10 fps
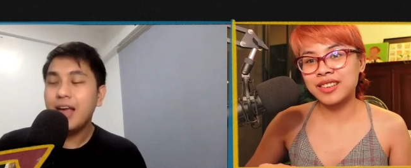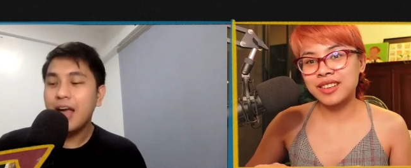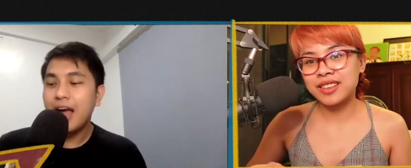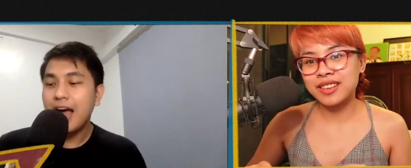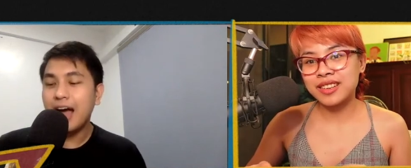
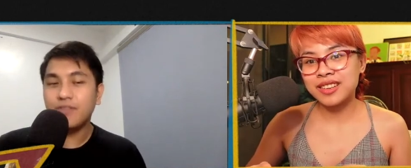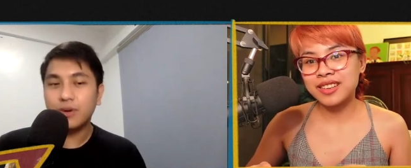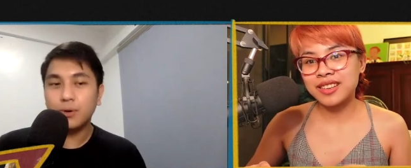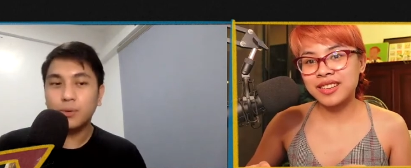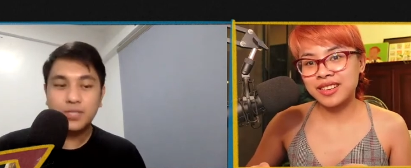Speaker 1: have
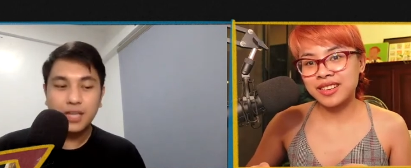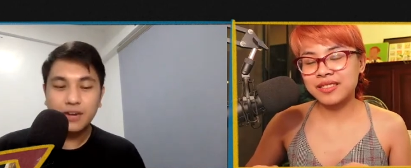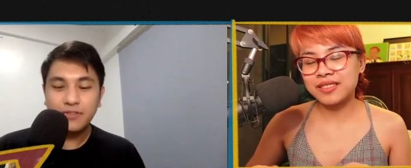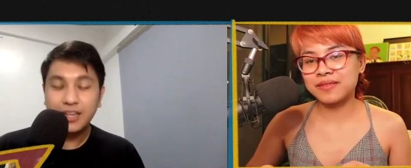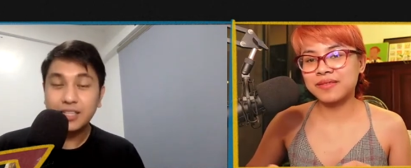our own set
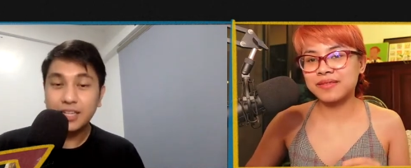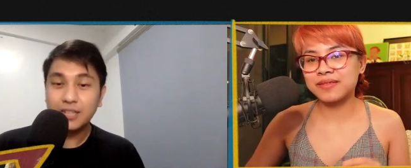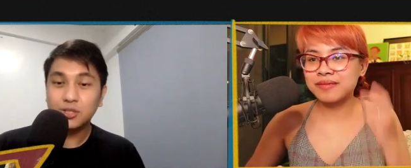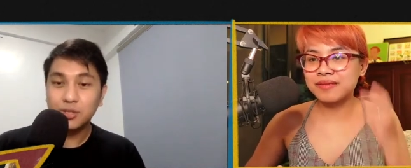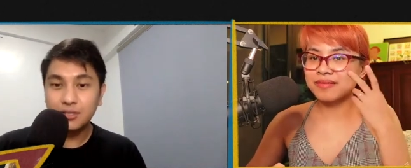of
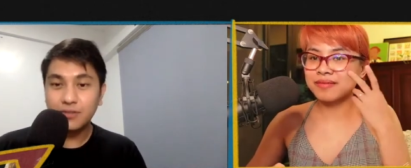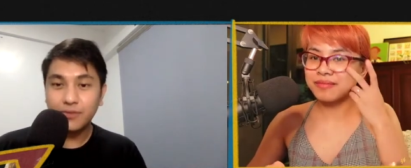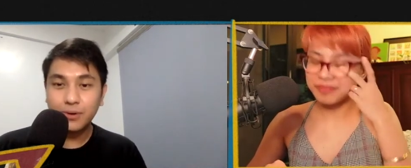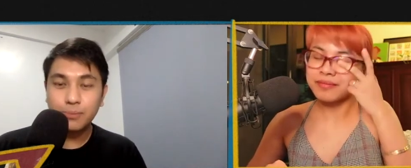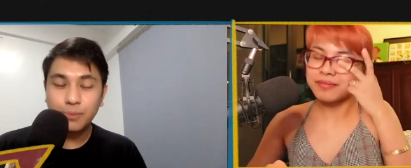intentions
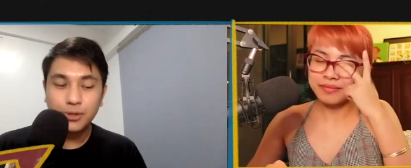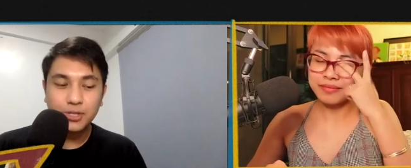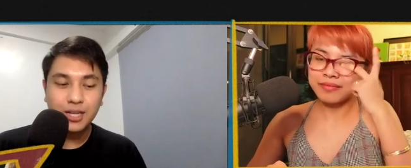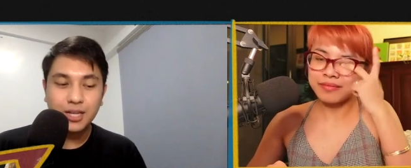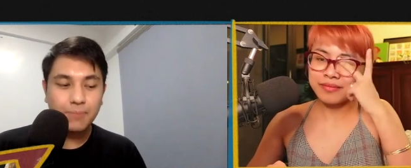for
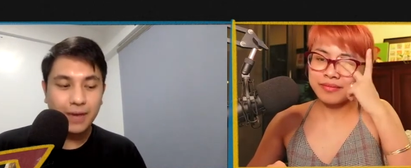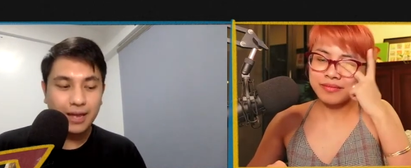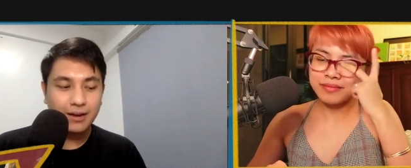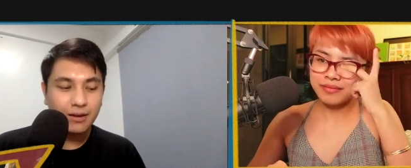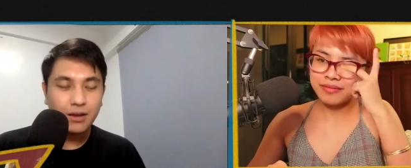purchasing a
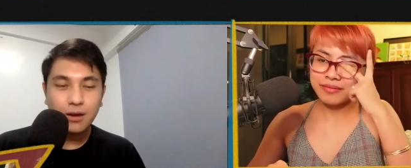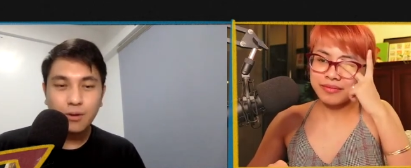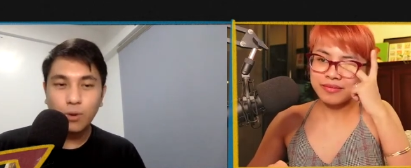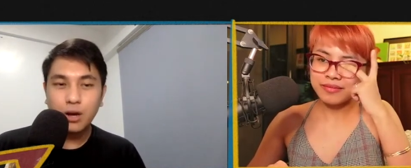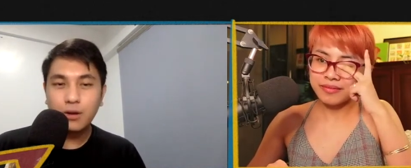pen.
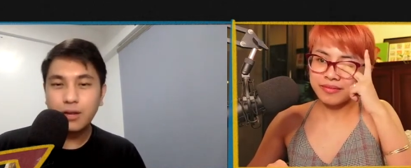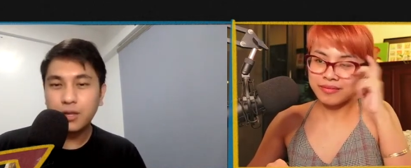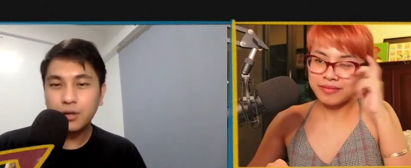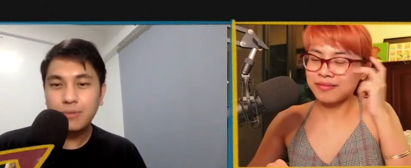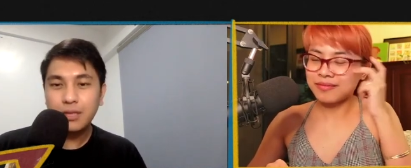One, it
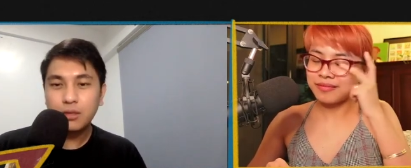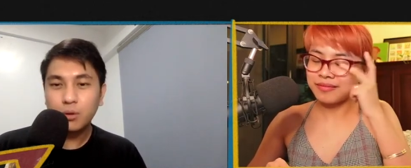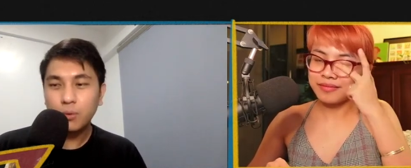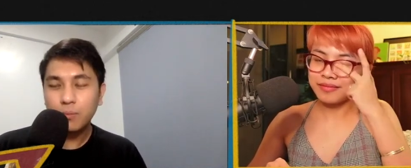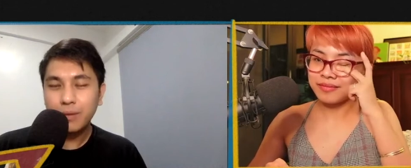could be
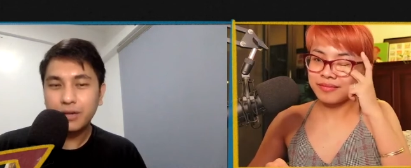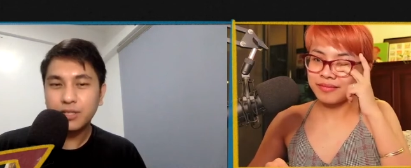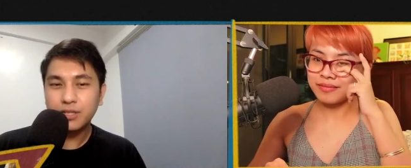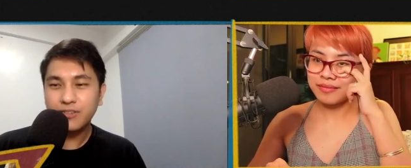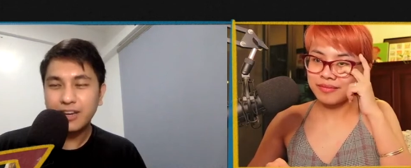through
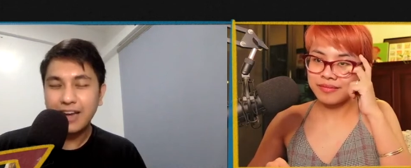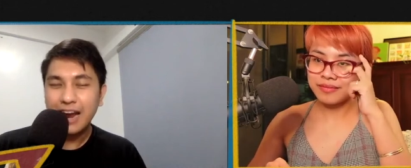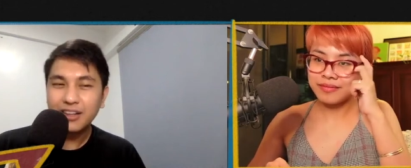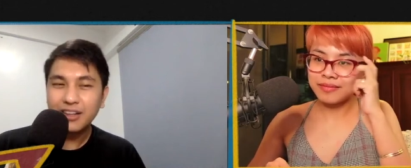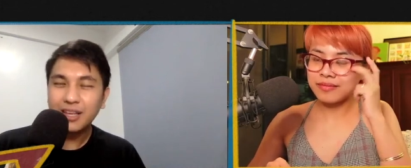because of a
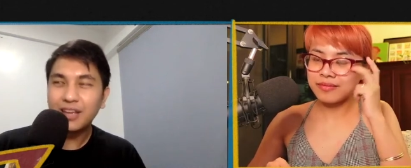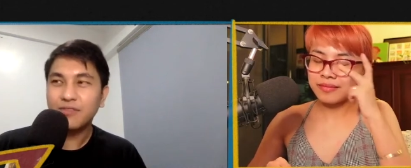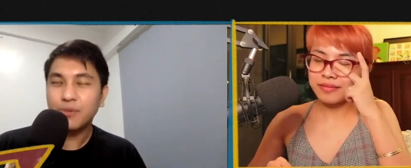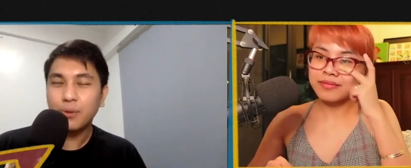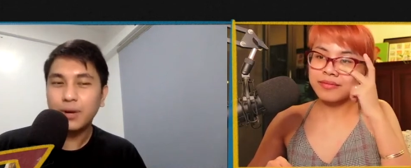
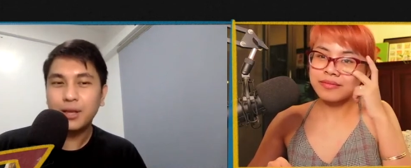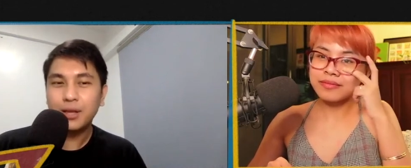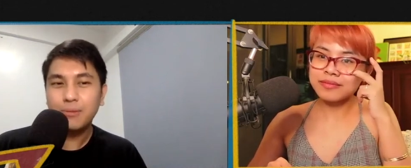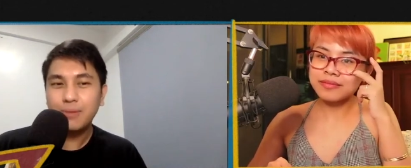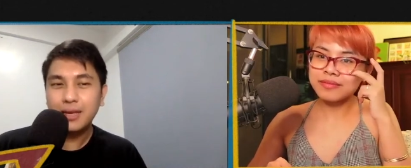narrative, or it
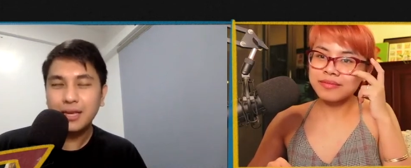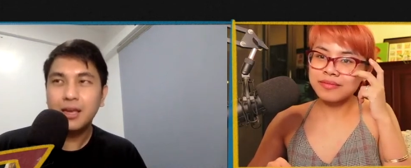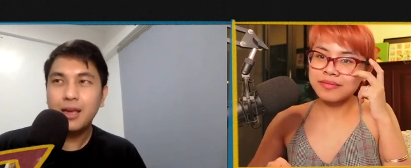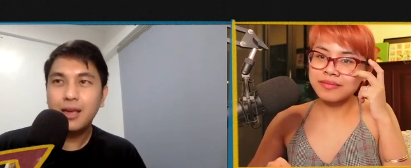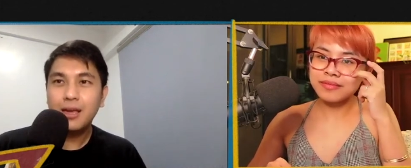could be
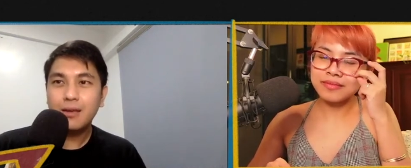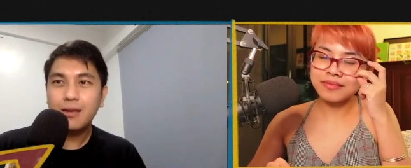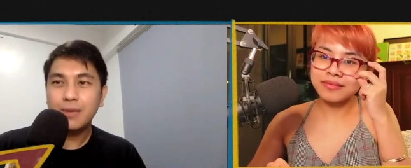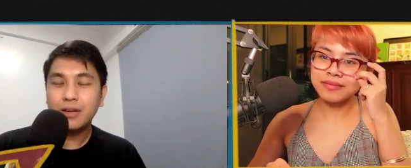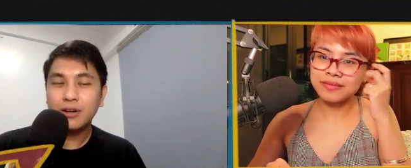
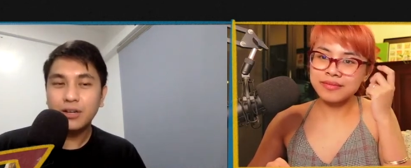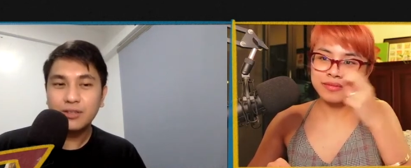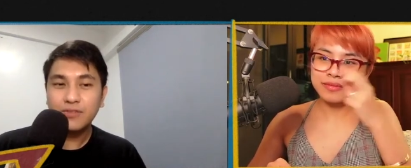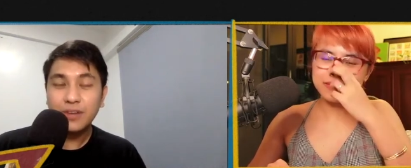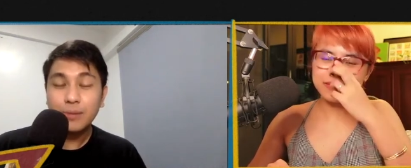because
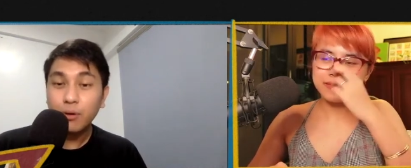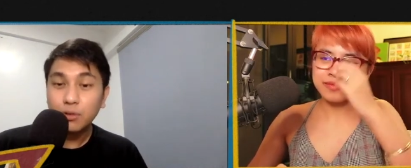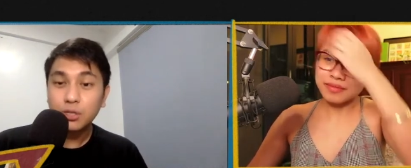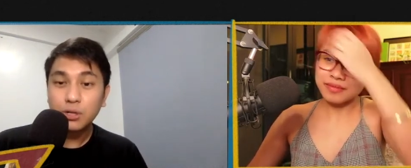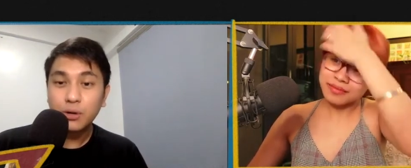of an
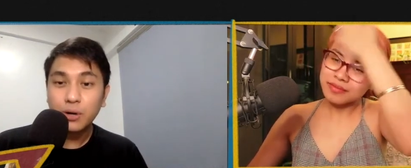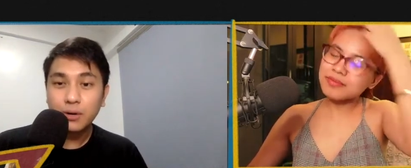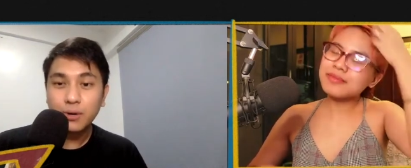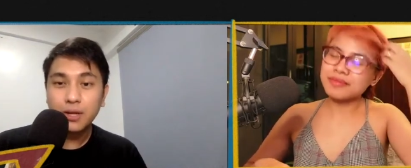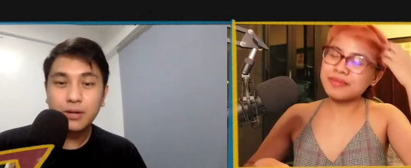emotion,
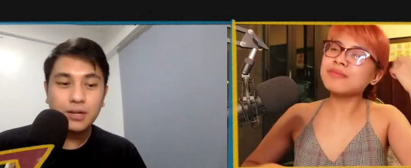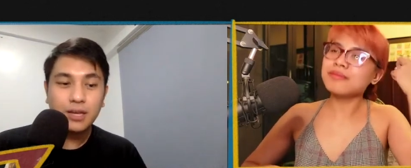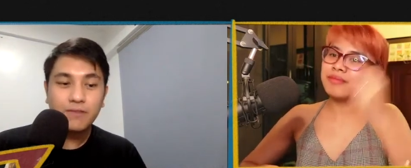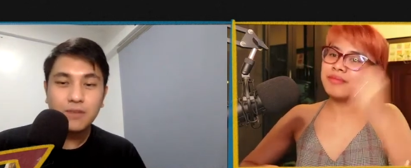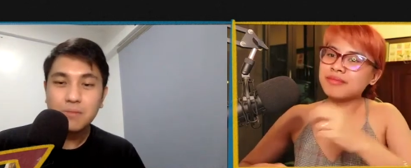or it could
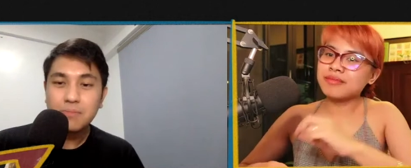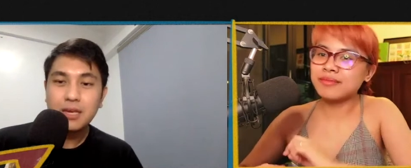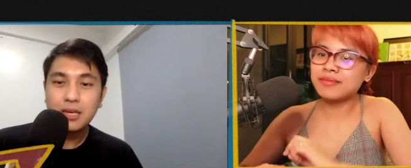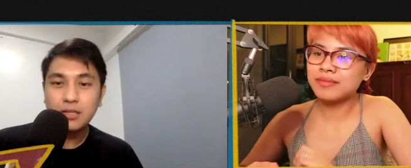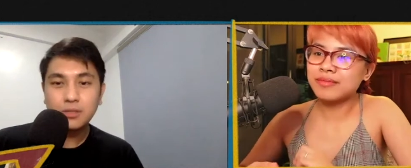even
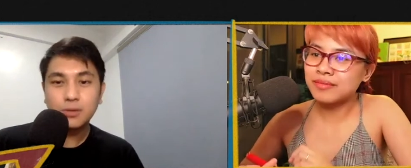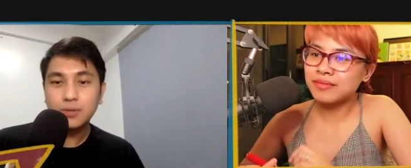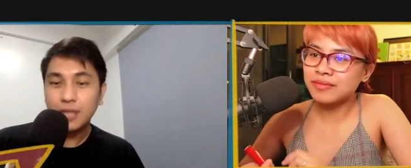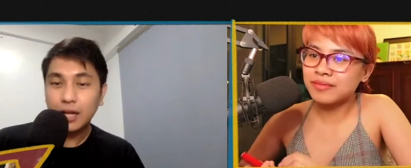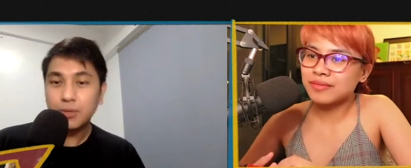be to
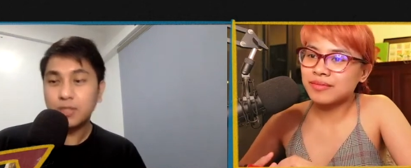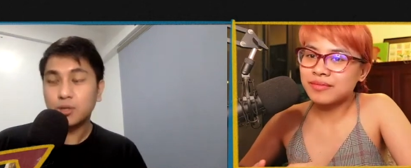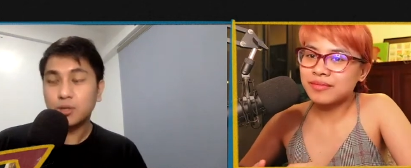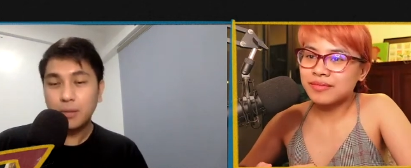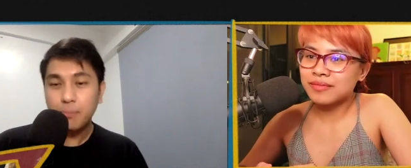celebrate
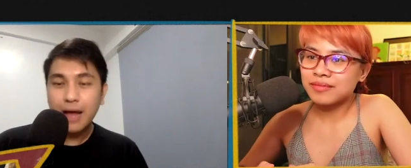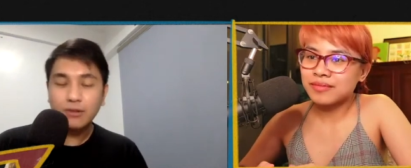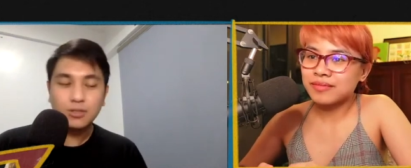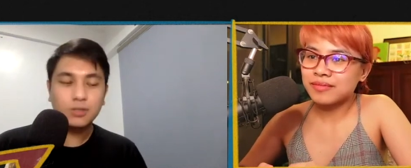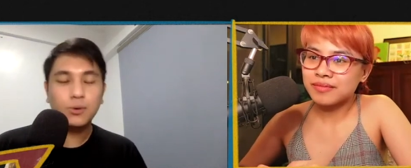certain
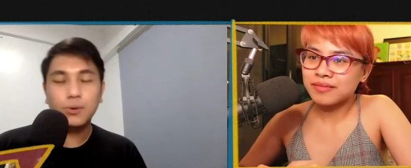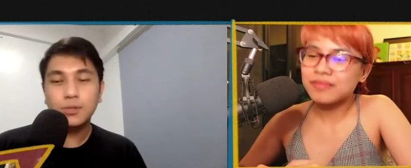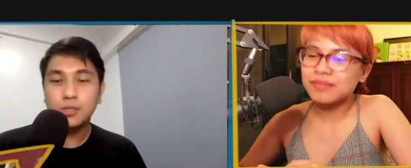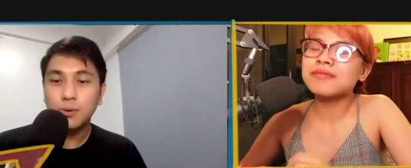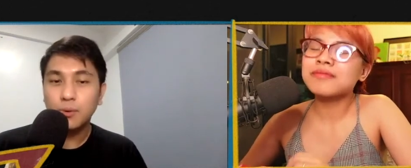milestones.
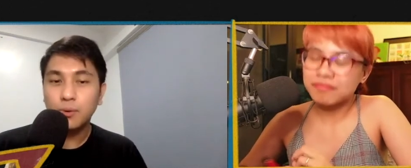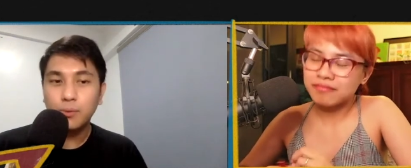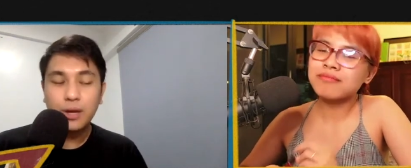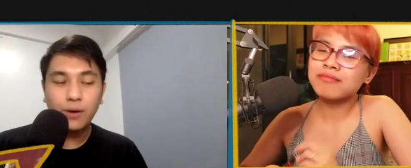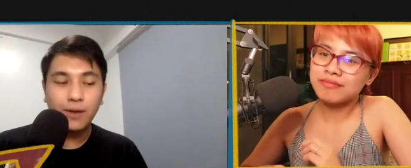So
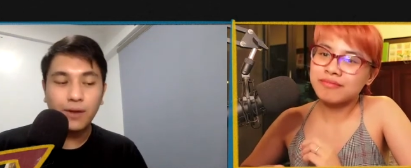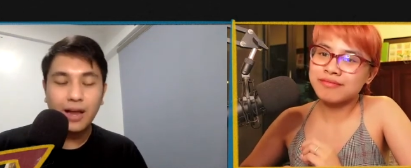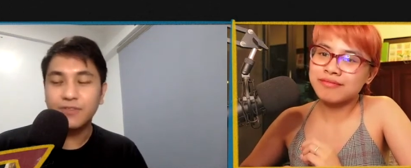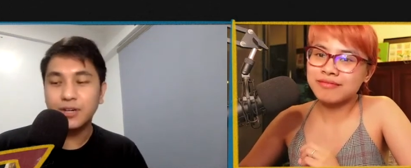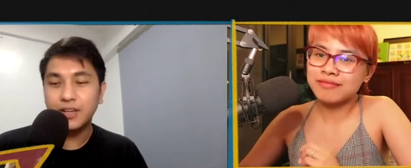we all
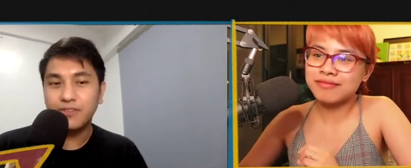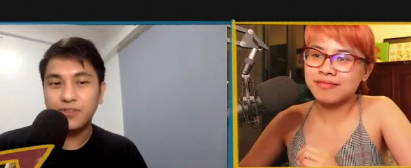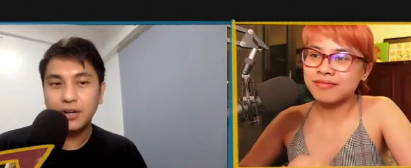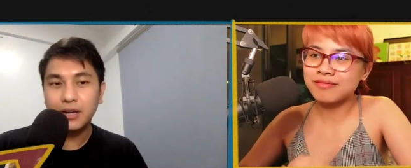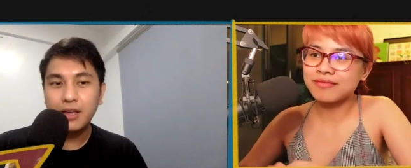have our different